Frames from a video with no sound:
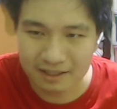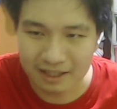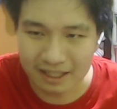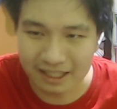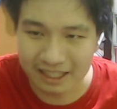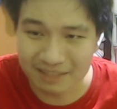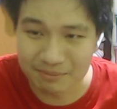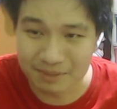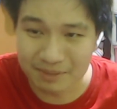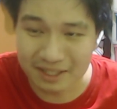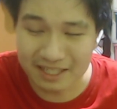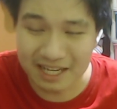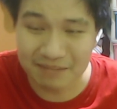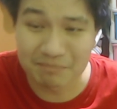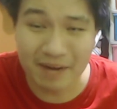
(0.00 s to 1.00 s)
Are they gonna bring
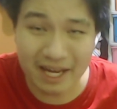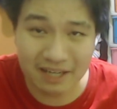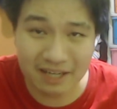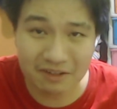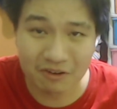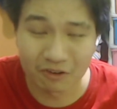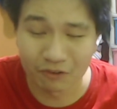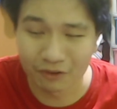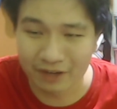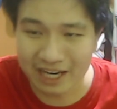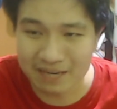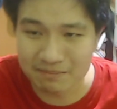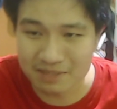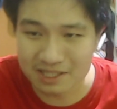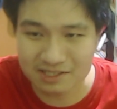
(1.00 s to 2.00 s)
that back, or
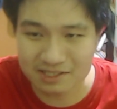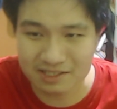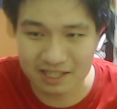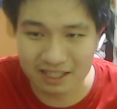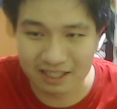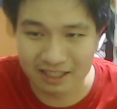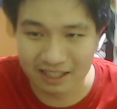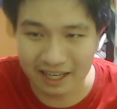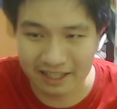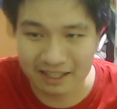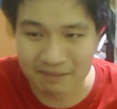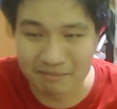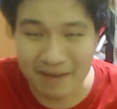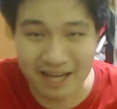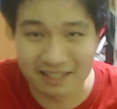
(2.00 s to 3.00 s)
AB's gonna like
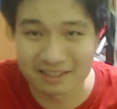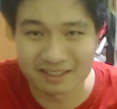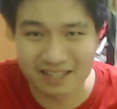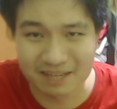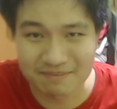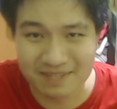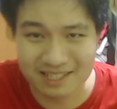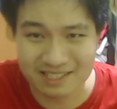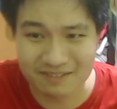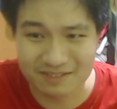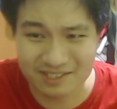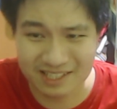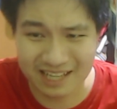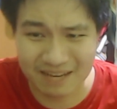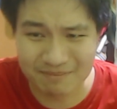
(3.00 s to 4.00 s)
abandon that? Because I
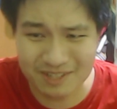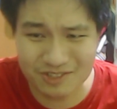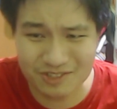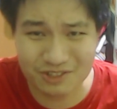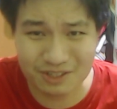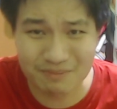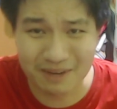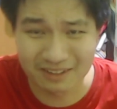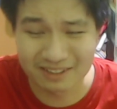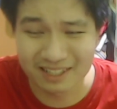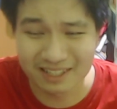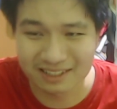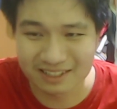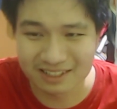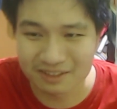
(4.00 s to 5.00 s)
was like, I'm not sure about
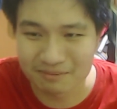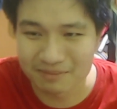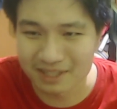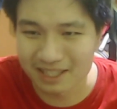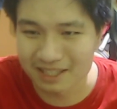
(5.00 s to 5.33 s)
that, you know, but